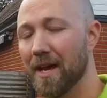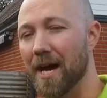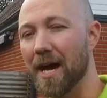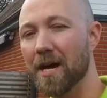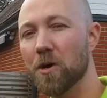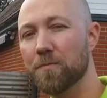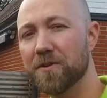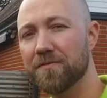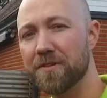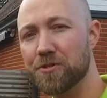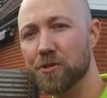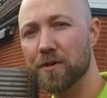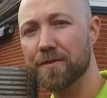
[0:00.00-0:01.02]
I hope you've
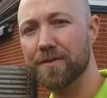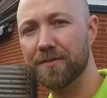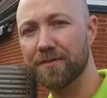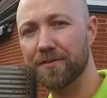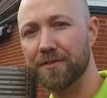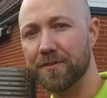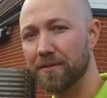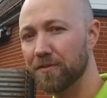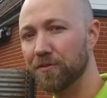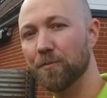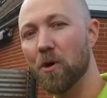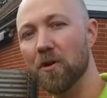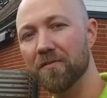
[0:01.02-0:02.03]
enjoyed this
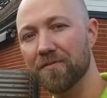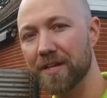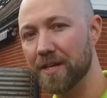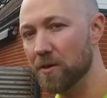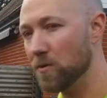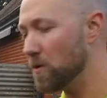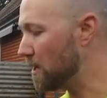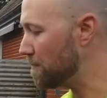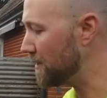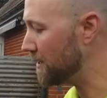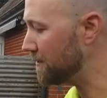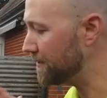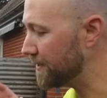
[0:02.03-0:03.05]
small video
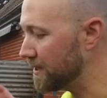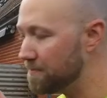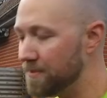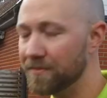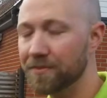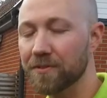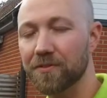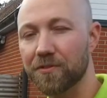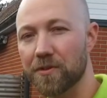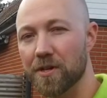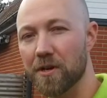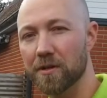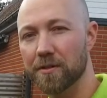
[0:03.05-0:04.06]
about the Hibiscus
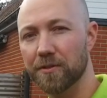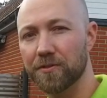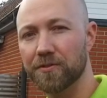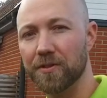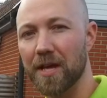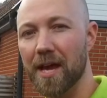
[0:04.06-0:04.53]
syriacus,